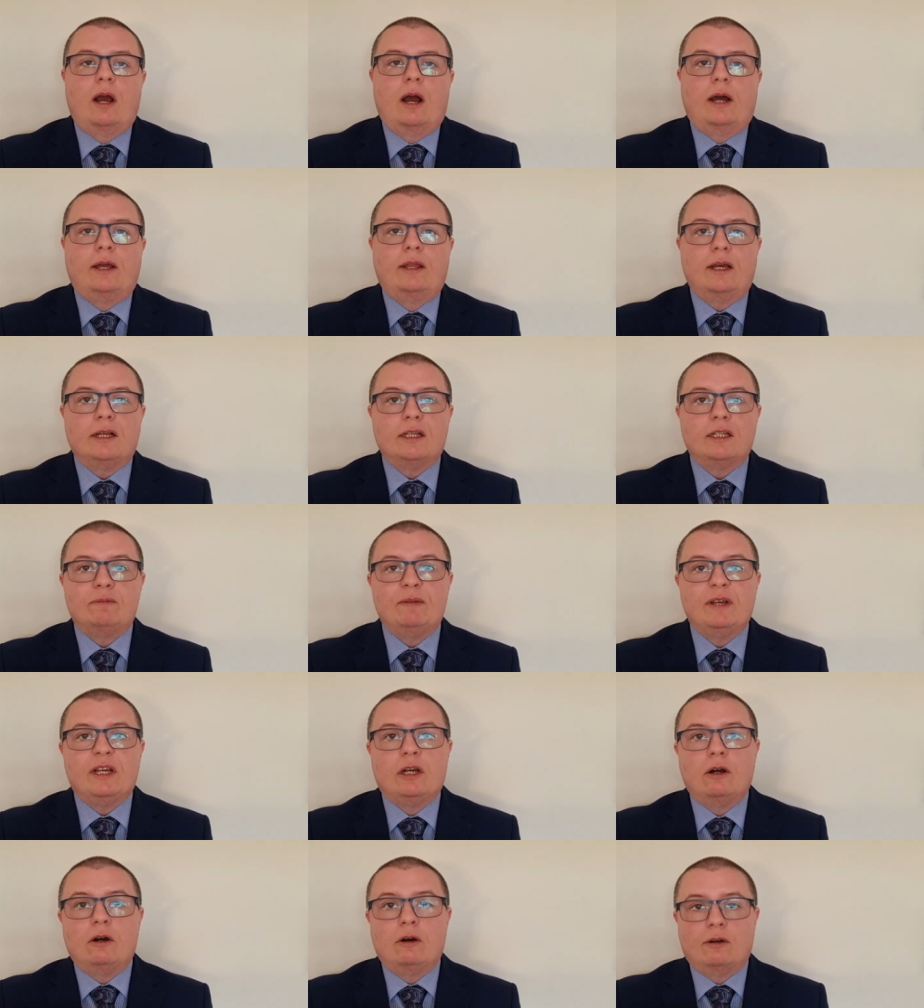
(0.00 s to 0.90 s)
And that's
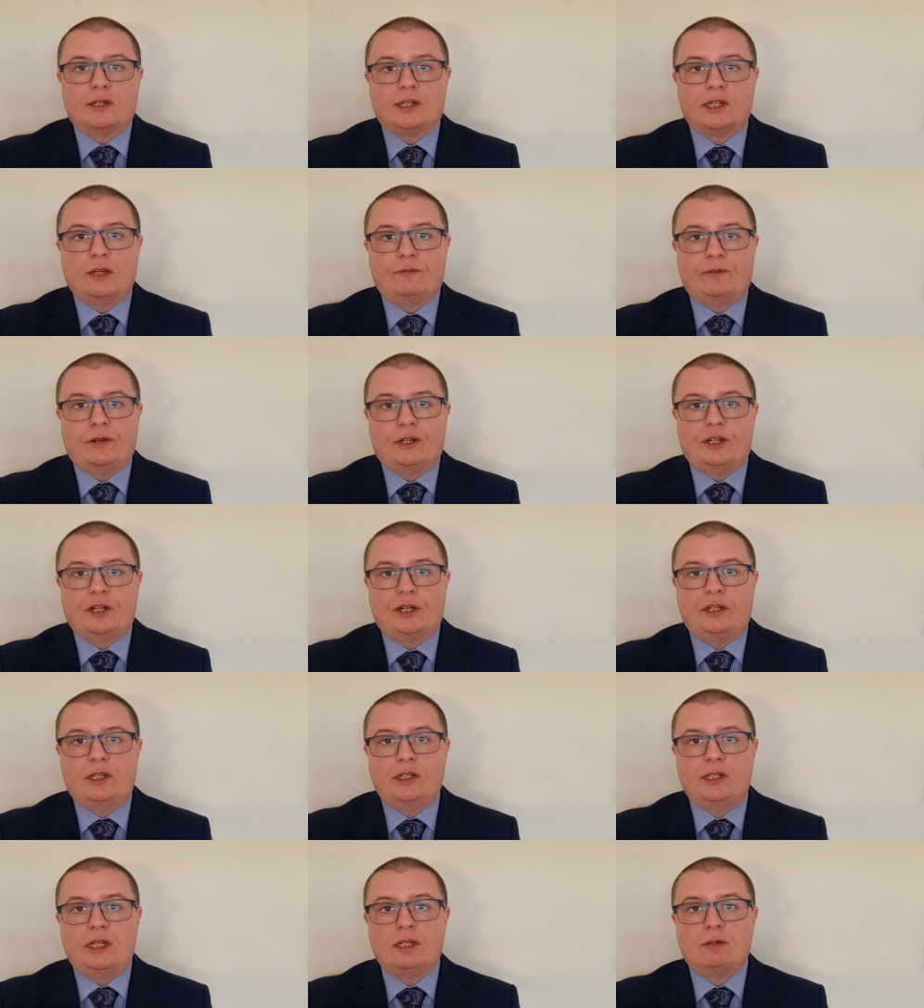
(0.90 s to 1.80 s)
because I think
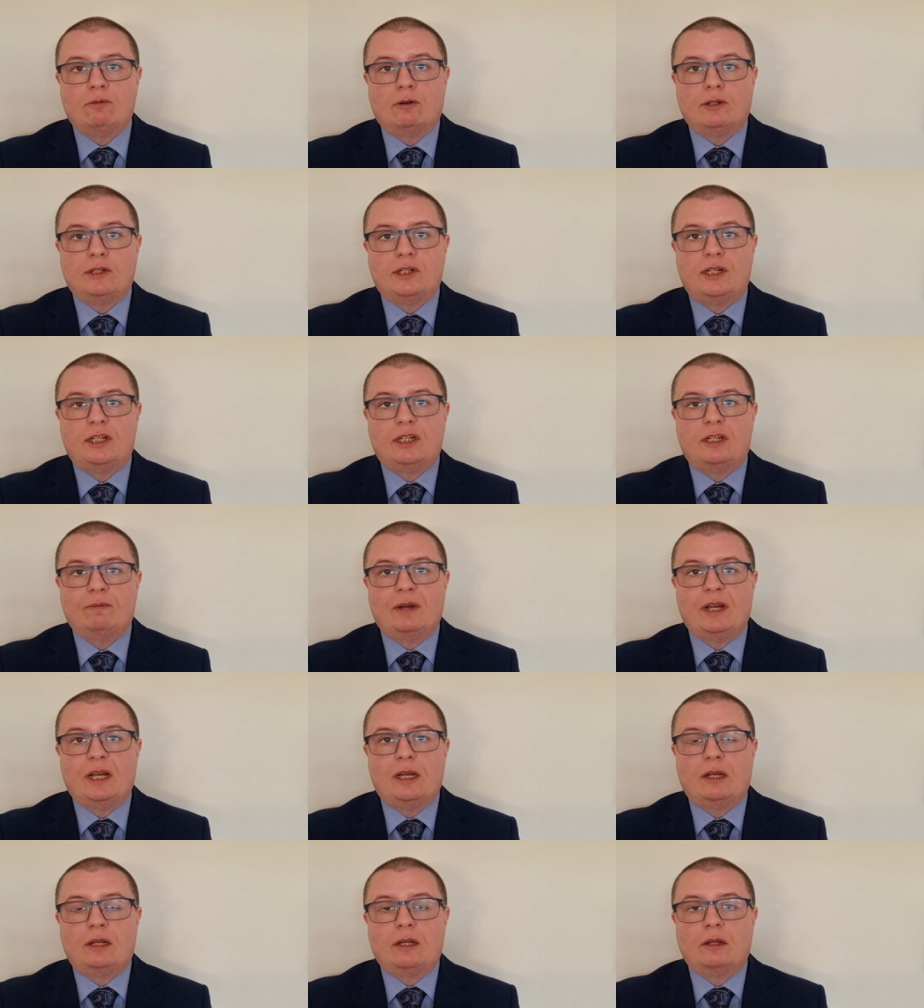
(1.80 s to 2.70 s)
Jesus is wanting to
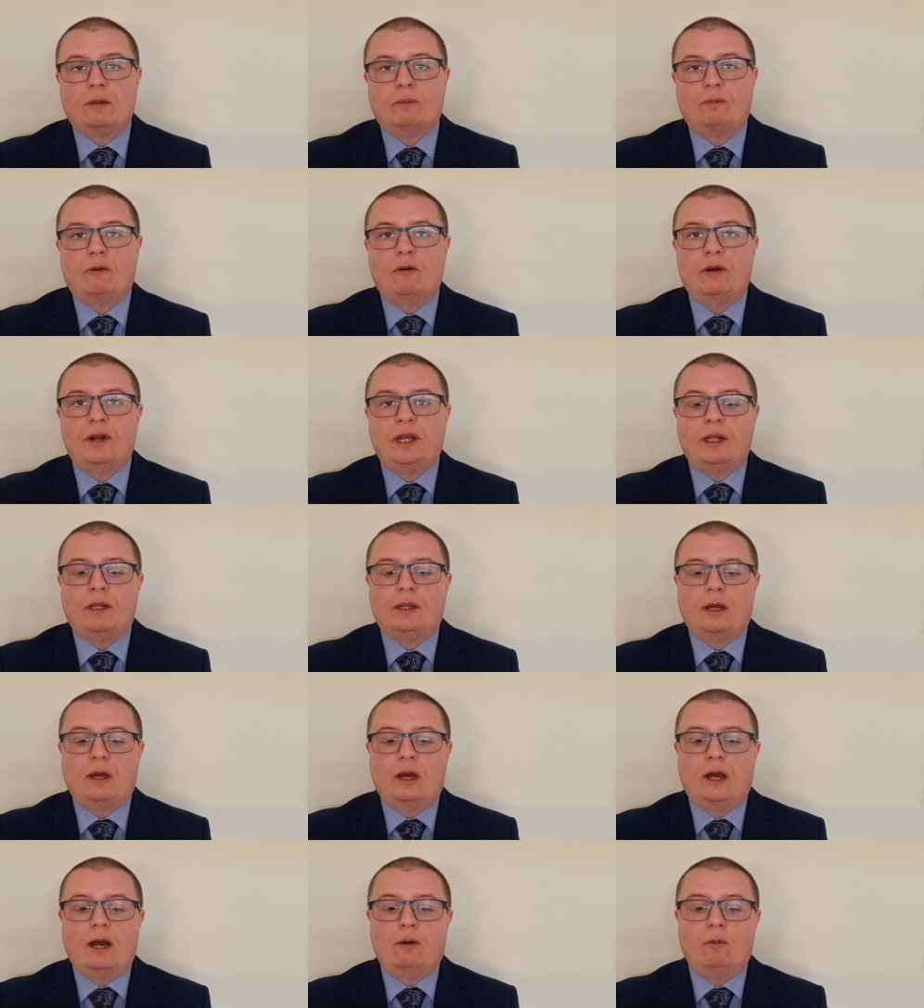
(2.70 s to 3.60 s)
make the point
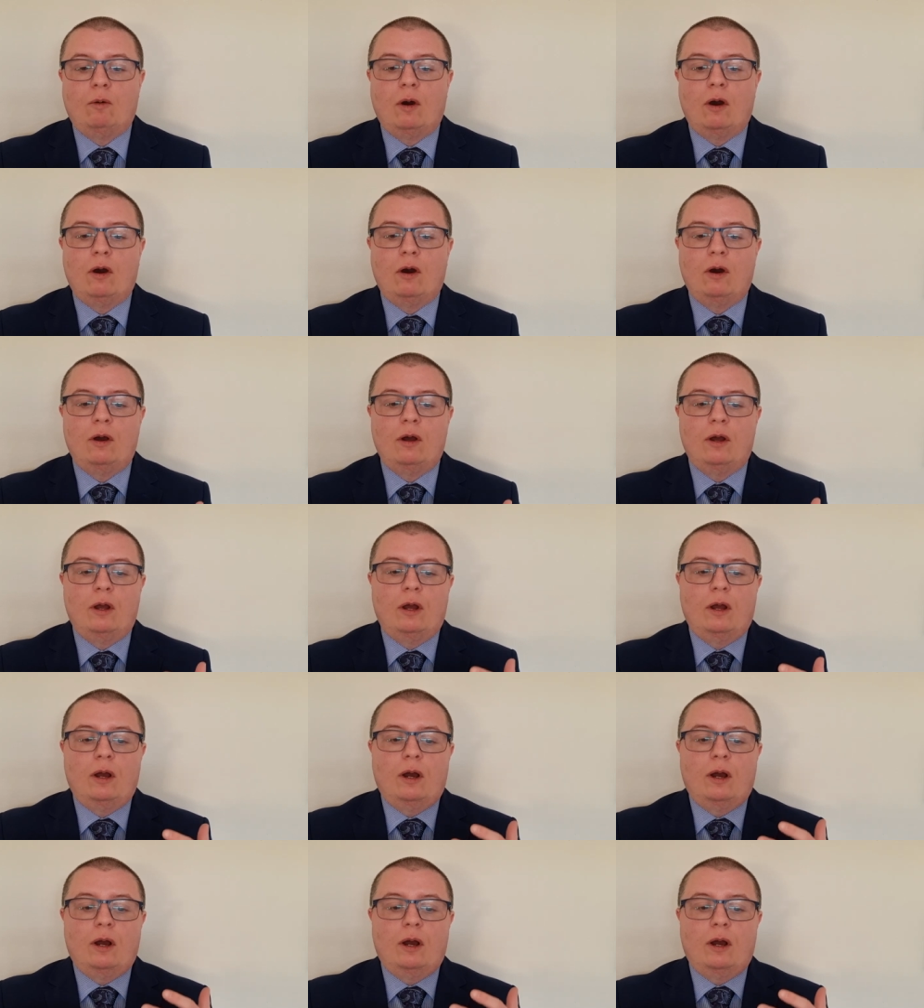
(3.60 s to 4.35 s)
that how our